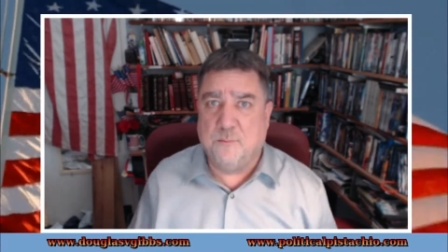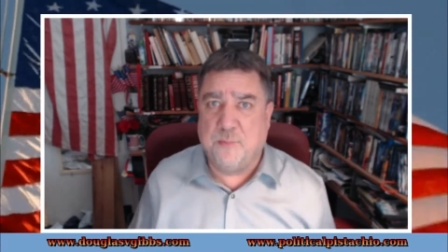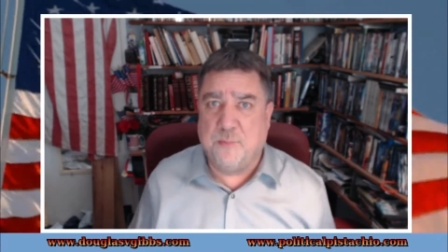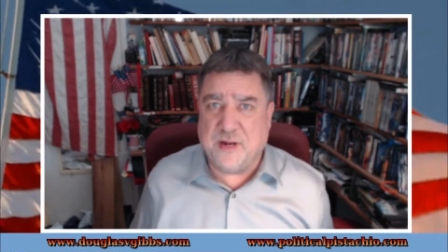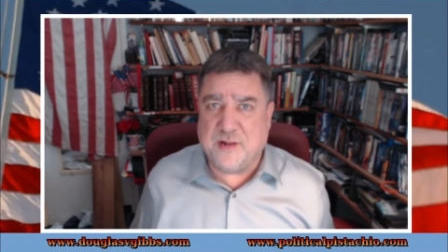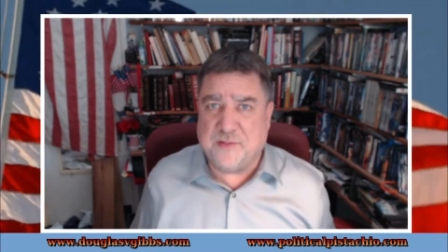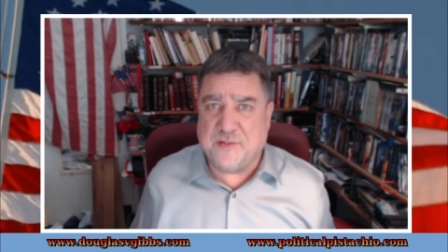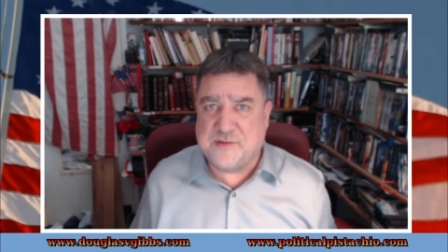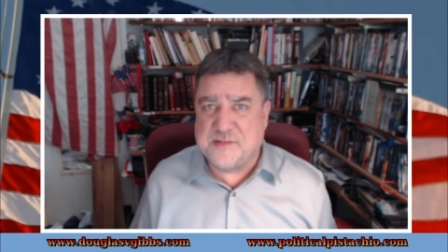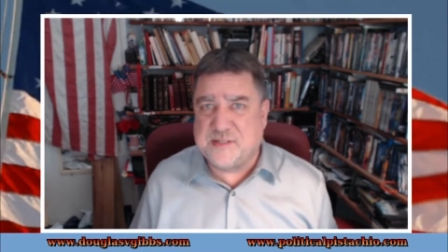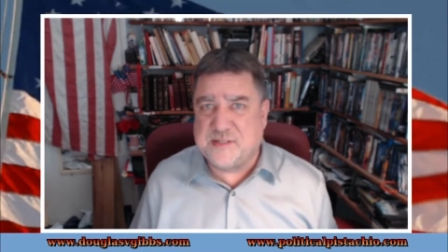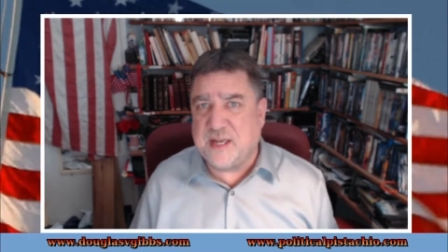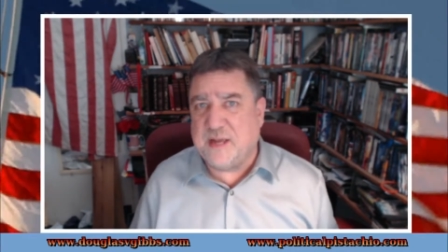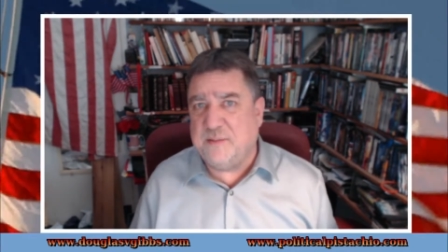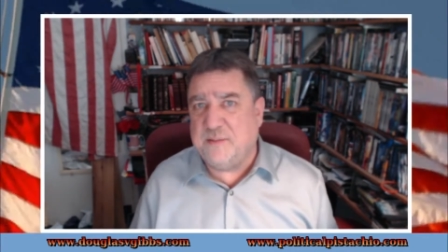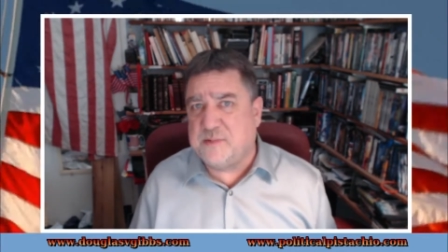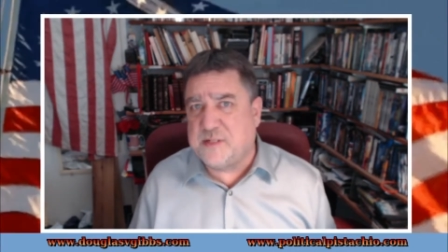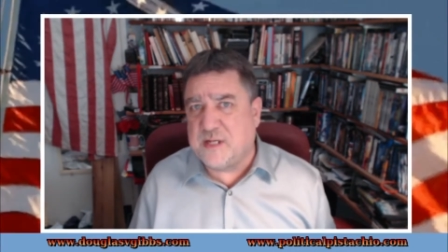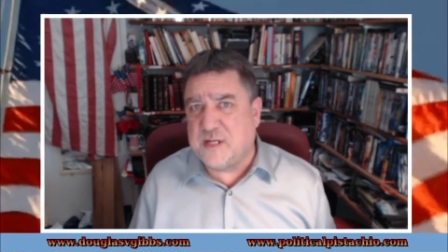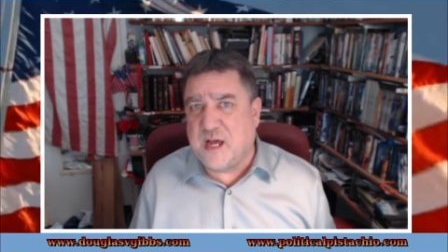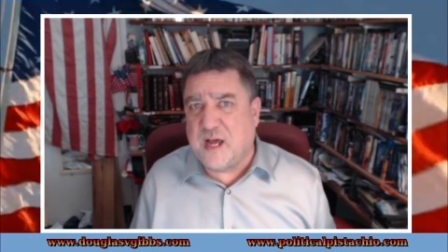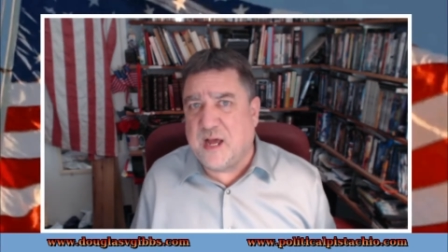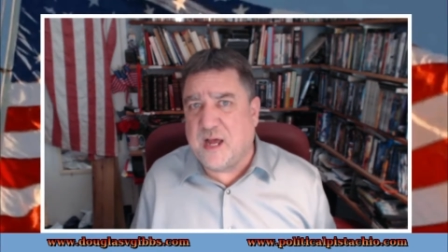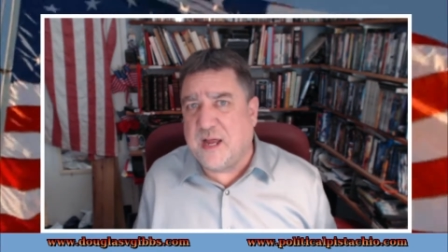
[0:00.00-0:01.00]
But at the same
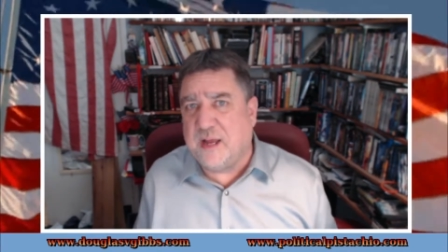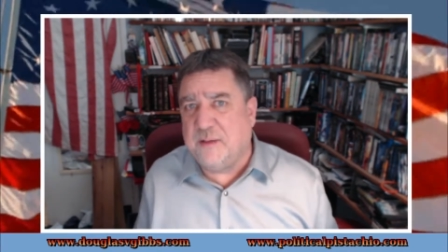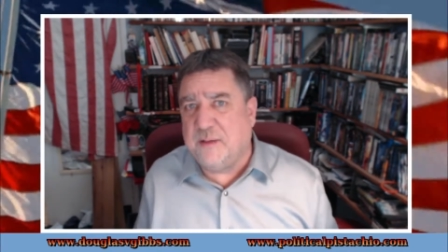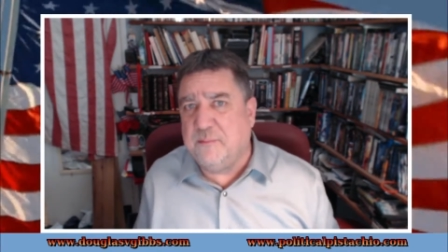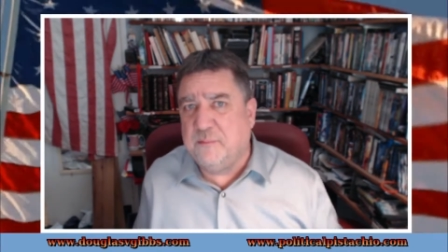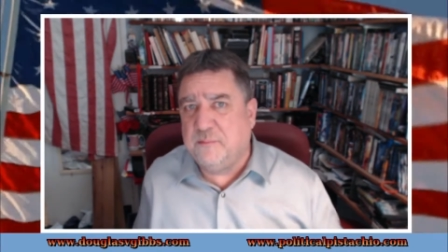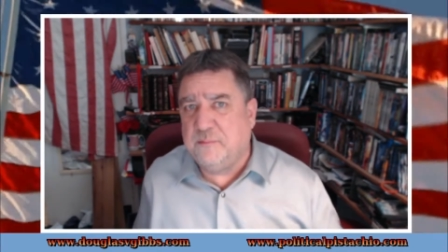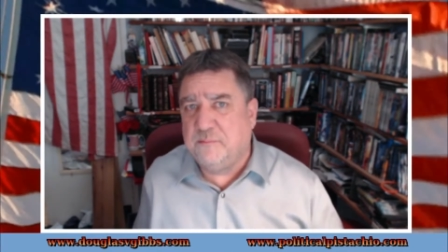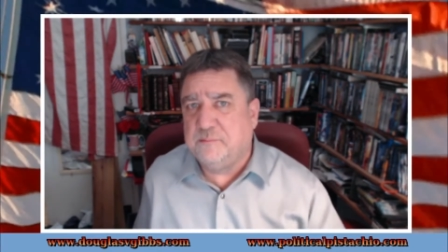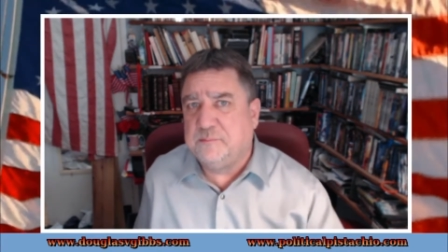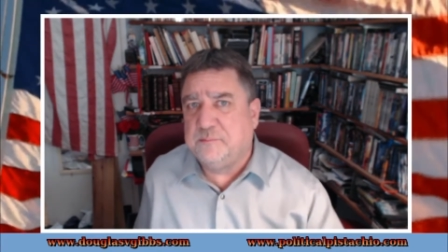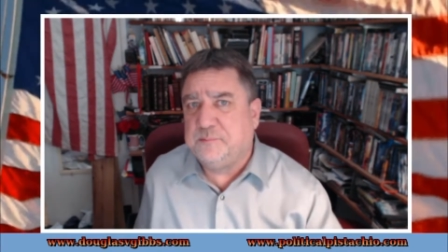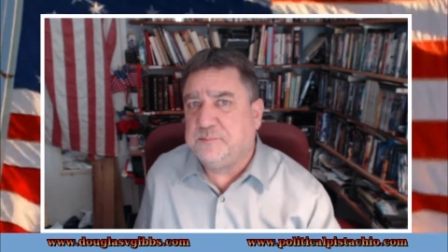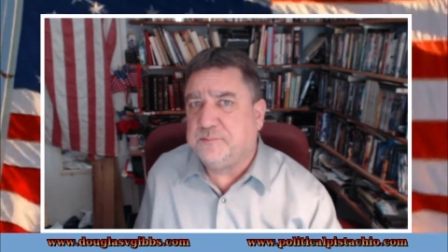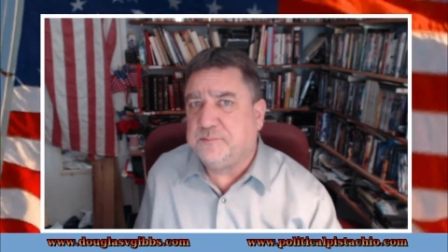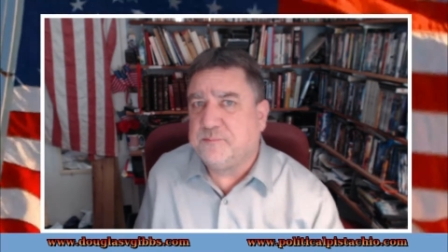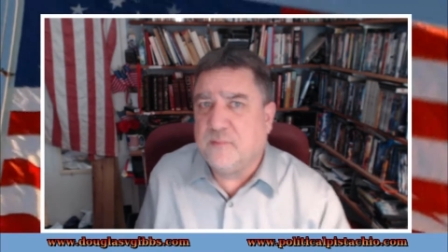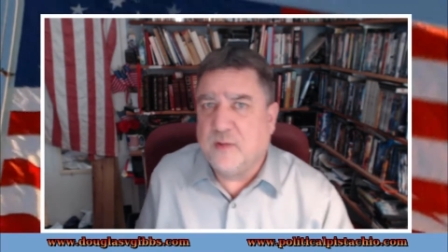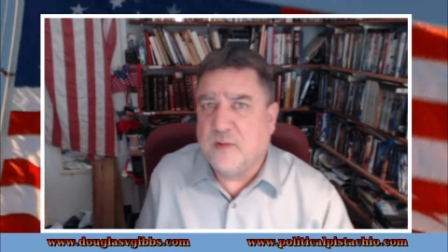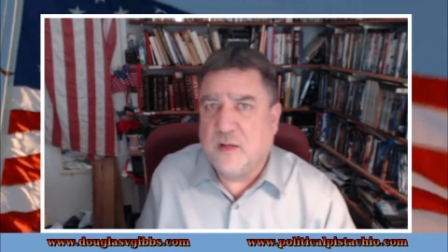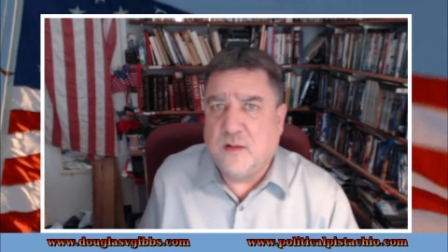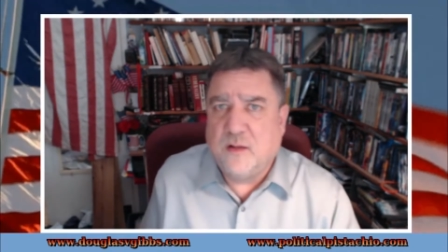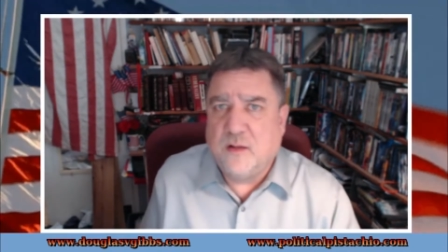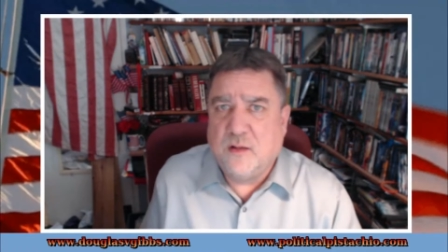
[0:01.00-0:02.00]
time,
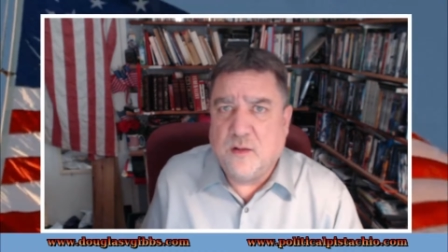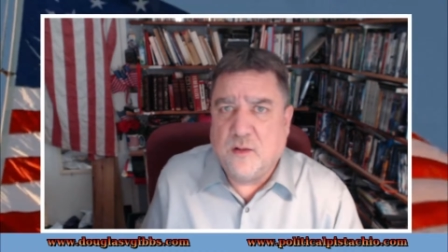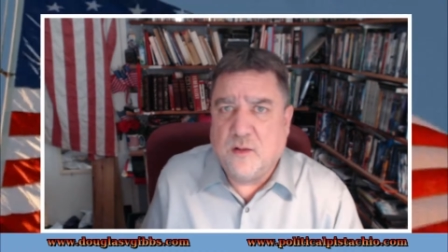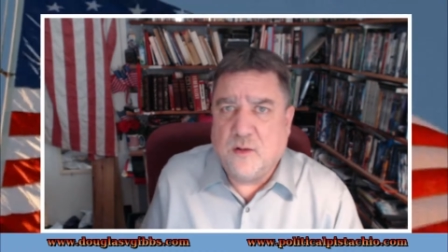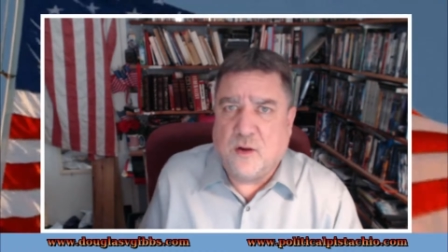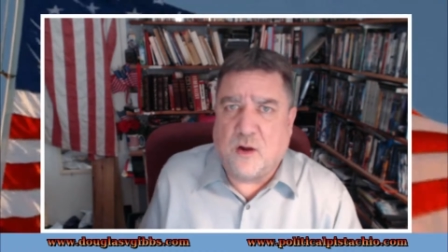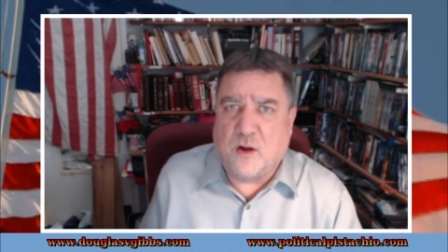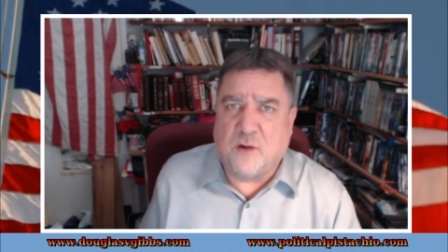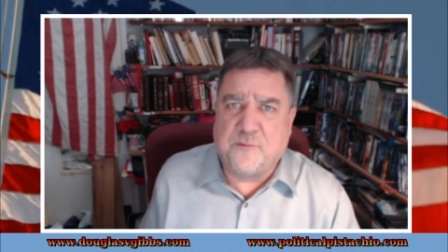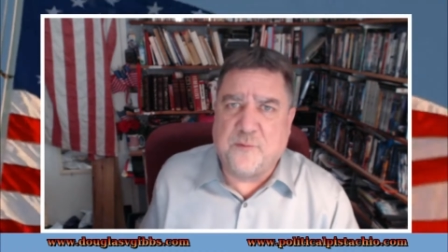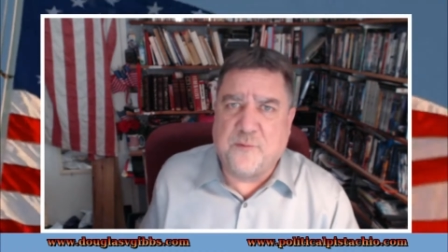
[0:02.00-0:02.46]
our